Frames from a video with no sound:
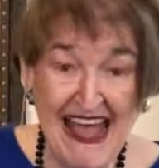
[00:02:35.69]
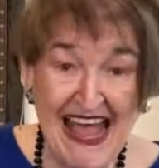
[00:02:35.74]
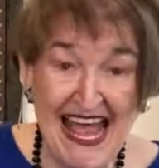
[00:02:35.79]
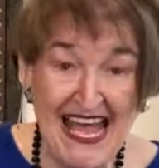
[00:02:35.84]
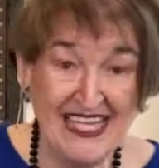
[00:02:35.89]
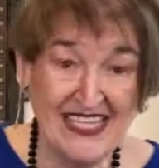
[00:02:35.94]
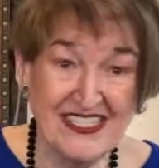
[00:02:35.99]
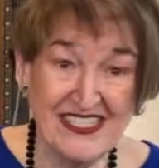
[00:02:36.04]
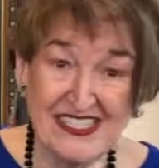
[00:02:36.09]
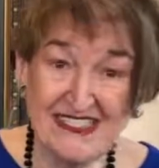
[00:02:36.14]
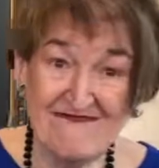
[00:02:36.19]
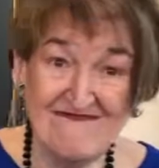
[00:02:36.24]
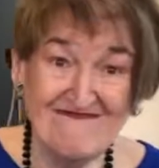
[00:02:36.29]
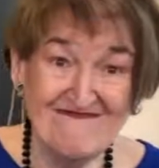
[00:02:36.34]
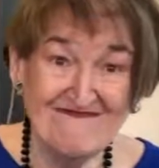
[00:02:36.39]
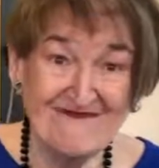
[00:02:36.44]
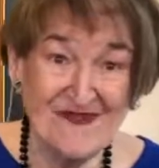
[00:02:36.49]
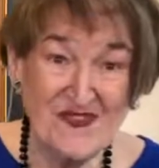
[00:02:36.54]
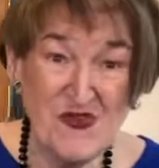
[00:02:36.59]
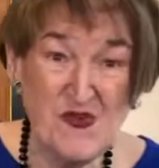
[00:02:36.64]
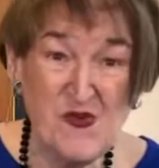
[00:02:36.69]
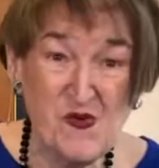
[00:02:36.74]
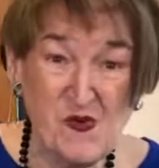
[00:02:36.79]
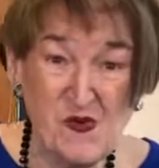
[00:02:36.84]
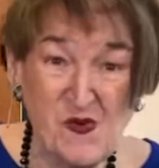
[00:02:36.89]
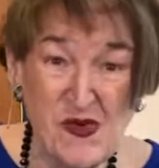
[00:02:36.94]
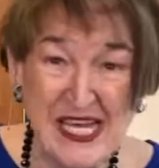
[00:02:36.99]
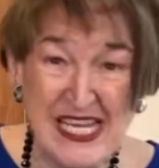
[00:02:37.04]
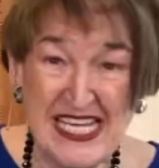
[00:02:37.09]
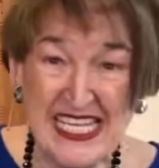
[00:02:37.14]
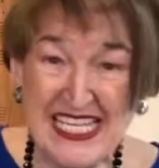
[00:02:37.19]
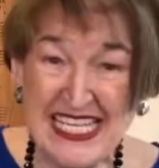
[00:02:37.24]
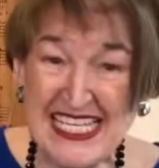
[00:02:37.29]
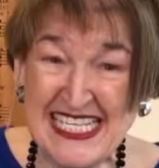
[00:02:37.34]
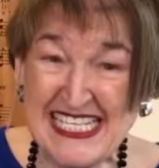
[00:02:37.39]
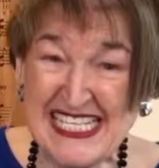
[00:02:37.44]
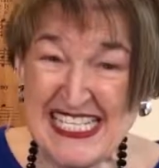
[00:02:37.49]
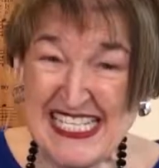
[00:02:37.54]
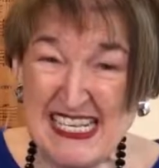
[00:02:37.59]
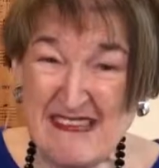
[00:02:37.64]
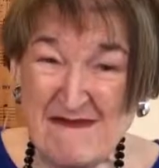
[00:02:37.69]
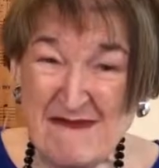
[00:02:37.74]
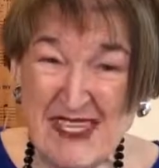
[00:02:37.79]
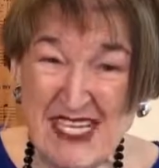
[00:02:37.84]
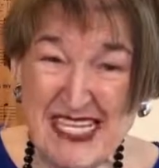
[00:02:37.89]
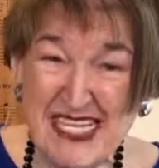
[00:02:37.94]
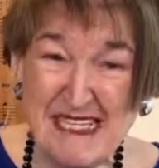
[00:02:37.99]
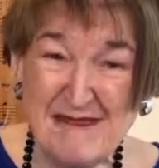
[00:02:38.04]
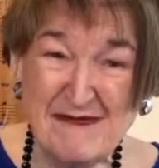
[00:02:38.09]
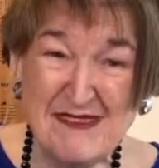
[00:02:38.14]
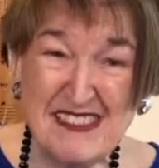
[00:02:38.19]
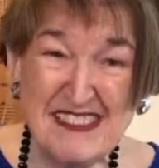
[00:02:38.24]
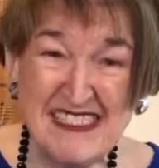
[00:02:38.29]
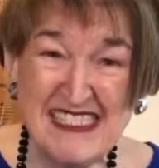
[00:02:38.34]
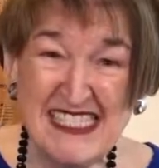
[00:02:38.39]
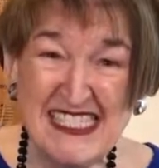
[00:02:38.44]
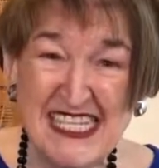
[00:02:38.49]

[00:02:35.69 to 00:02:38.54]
And we sometimes